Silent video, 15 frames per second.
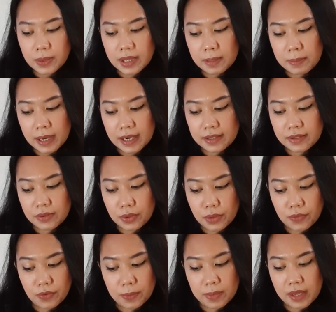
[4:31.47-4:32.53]
So in the
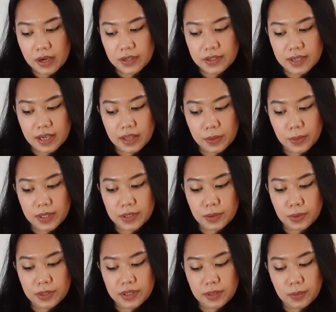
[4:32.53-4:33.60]
past, from their side, Three
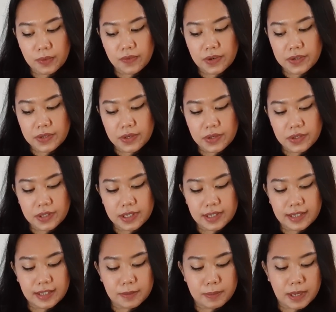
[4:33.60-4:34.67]
of Swords in reverse and also
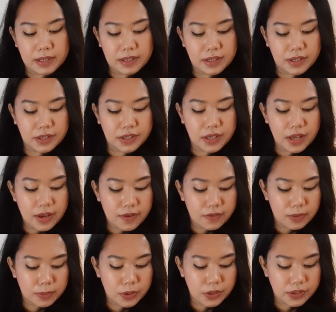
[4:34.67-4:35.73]
the Six of Pentacles.
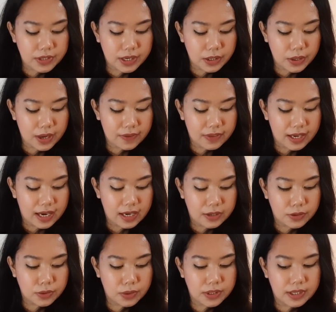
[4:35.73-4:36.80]
From your side, you have
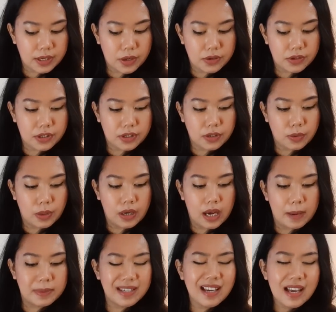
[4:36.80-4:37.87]
the Eight of Swords and also the Two
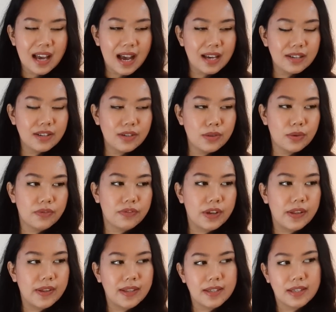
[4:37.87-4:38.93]
of Cups. I just don't
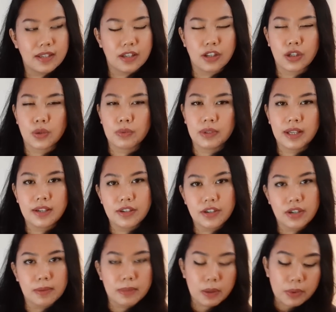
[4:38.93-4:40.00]
feel that this is a new
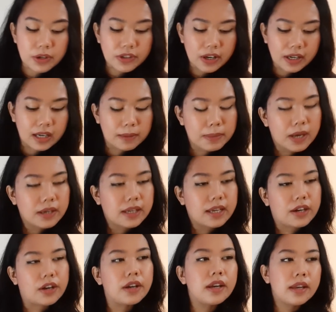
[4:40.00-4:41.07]
relationship that we're talking
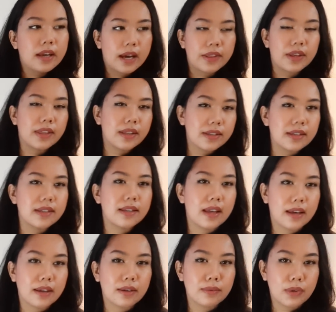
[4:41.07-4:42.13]
about here. I think this
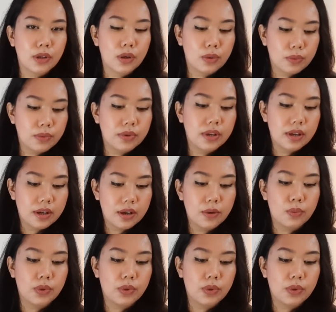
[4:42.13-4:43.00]
is like, you know,